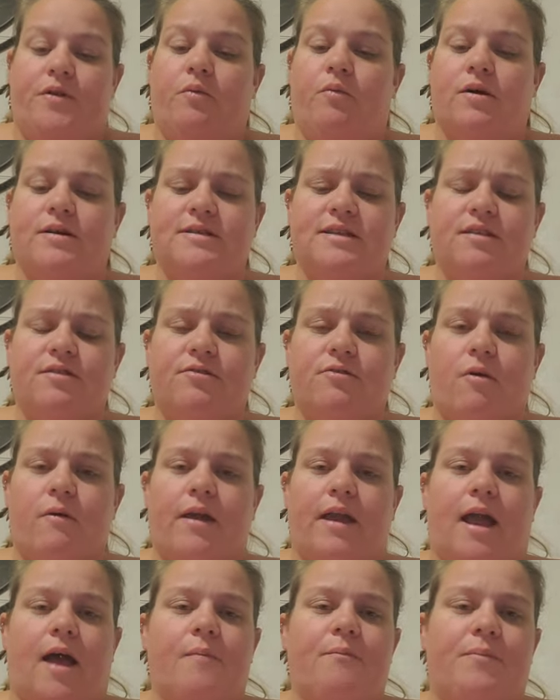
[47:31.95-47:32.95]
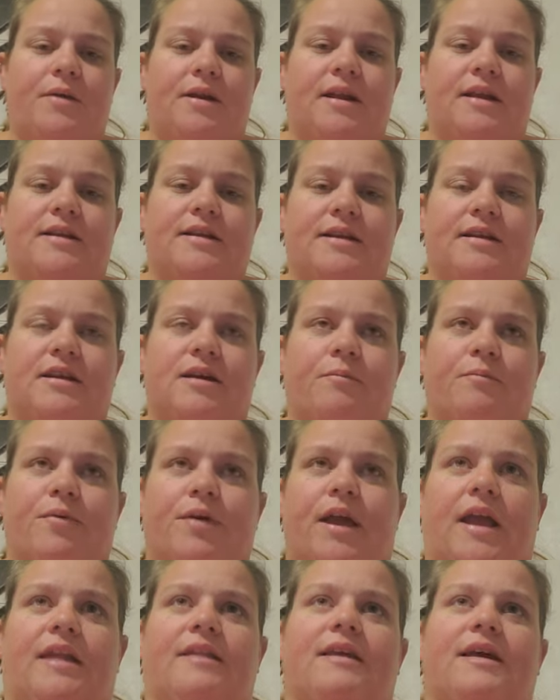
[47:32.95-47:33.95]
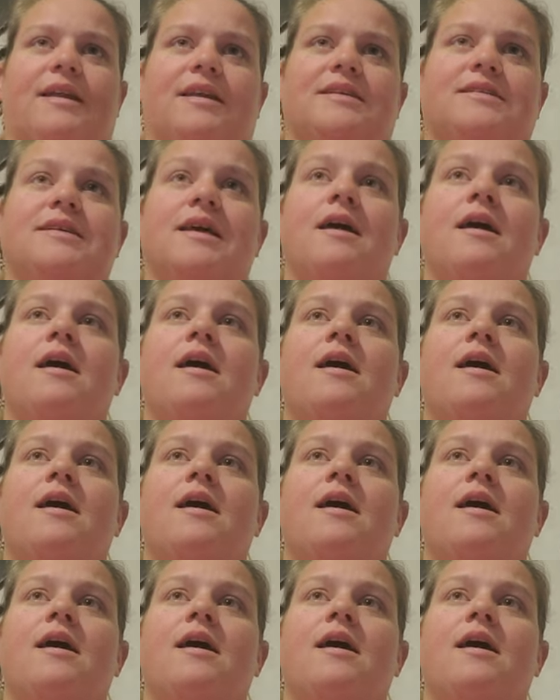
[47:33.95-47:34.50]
wasn't throwing up, but he did complain that his